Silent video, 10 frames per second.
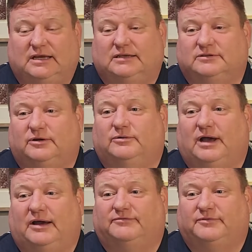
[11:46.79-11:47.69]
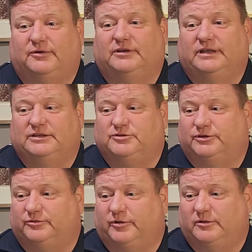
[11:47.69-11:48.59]
So I thoroughly
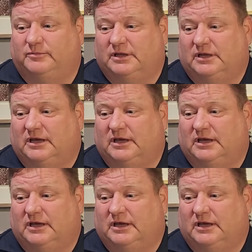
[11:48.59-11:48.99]
enjoyed the room.